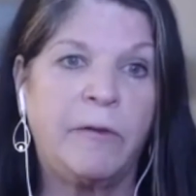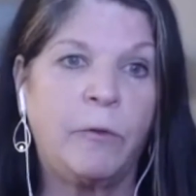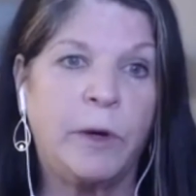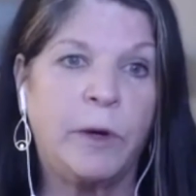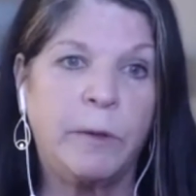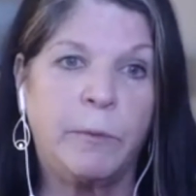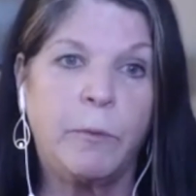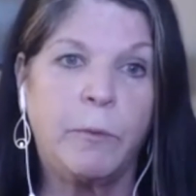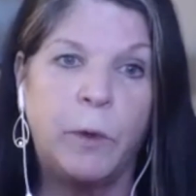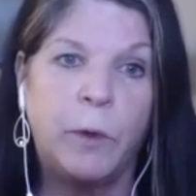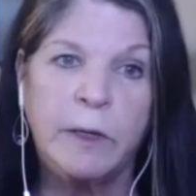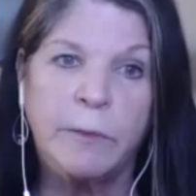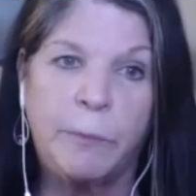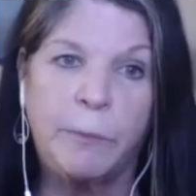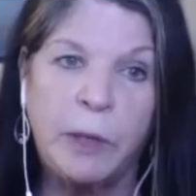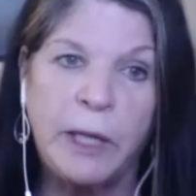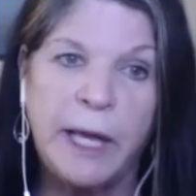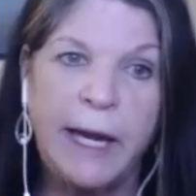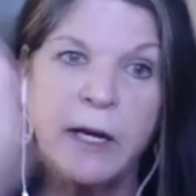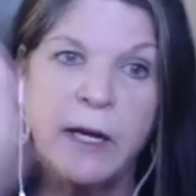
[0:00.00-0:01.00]
When
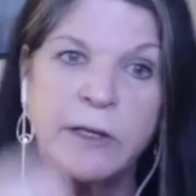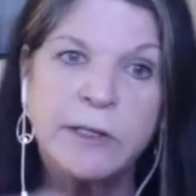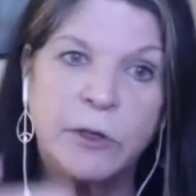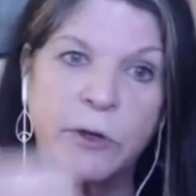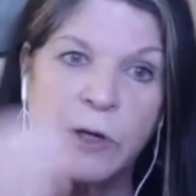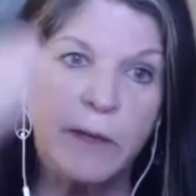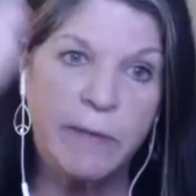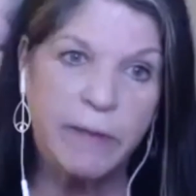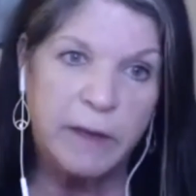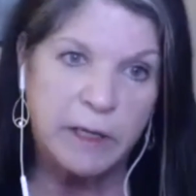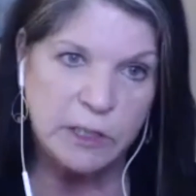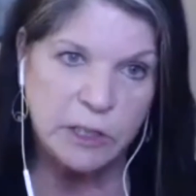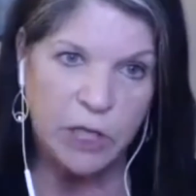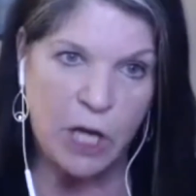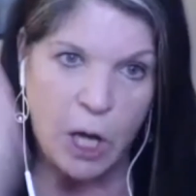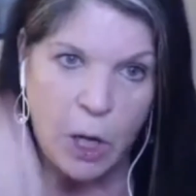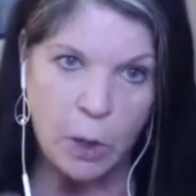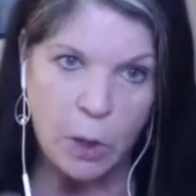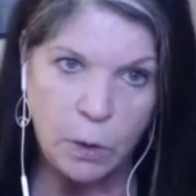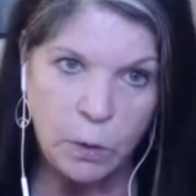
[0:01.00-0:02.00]
players are in the
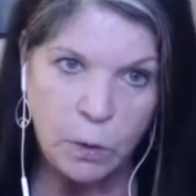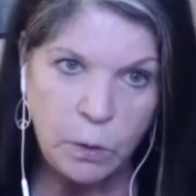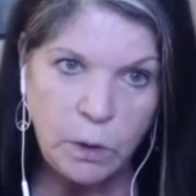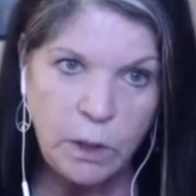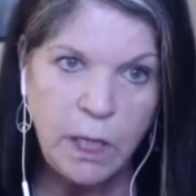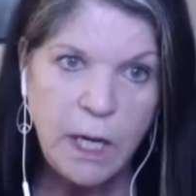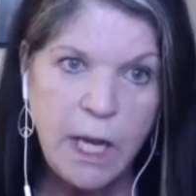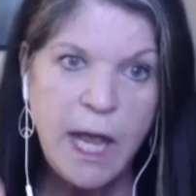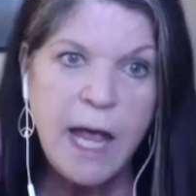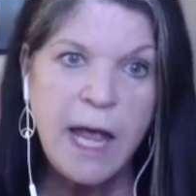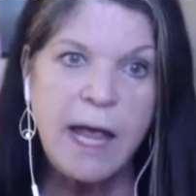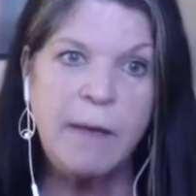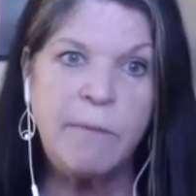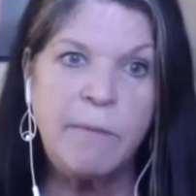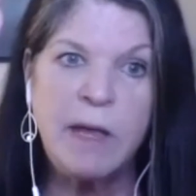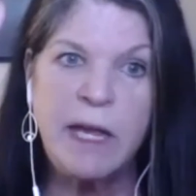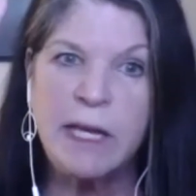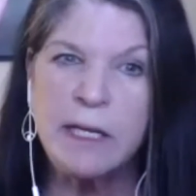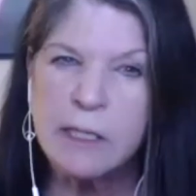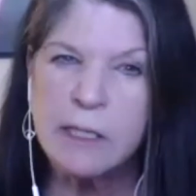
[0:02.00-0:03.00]
zone, it
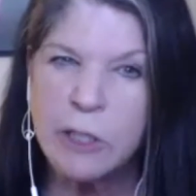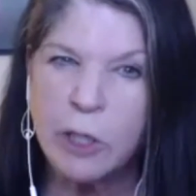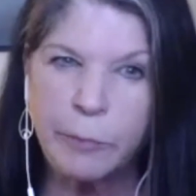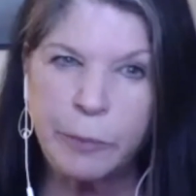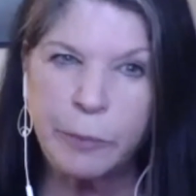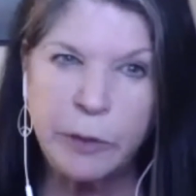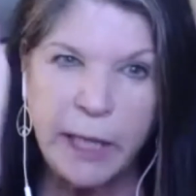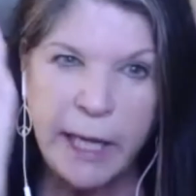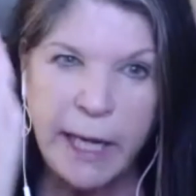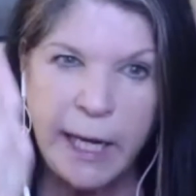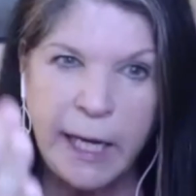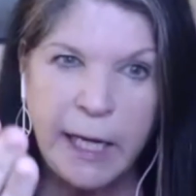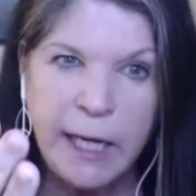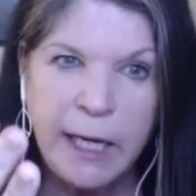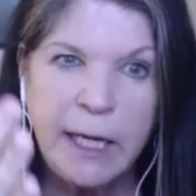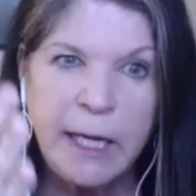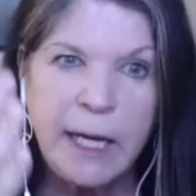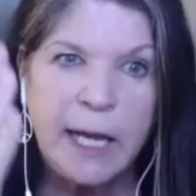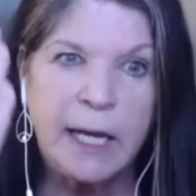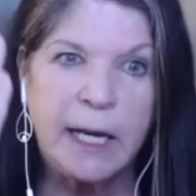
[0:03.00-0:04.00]
means they're
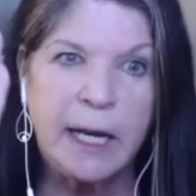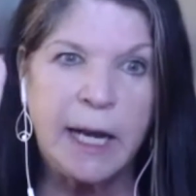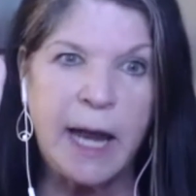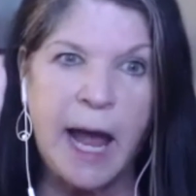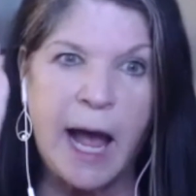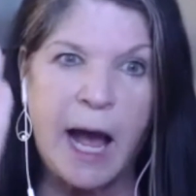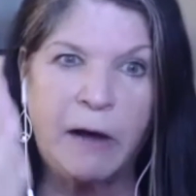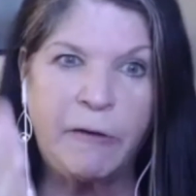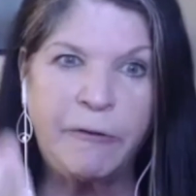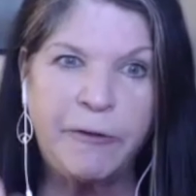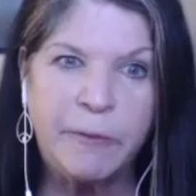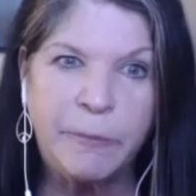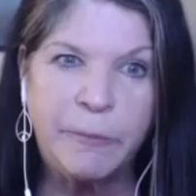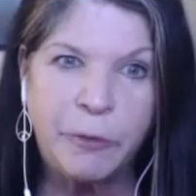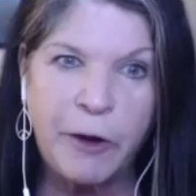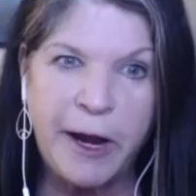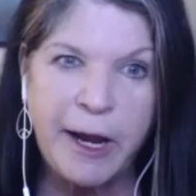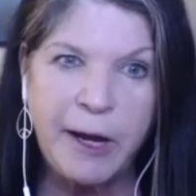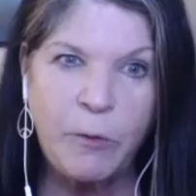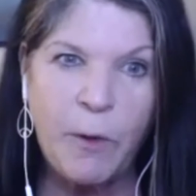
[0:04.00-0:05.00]
playing in an alpha
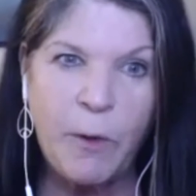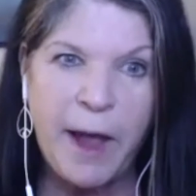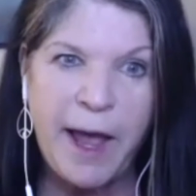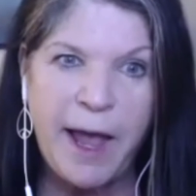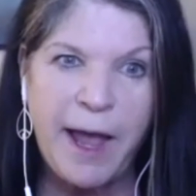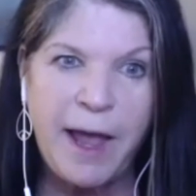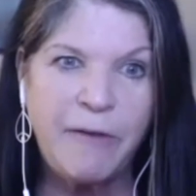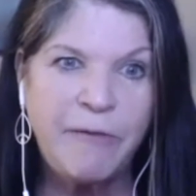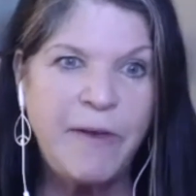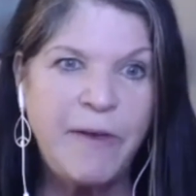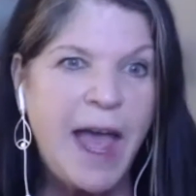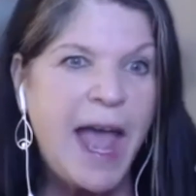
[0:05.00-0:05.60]
brainwave,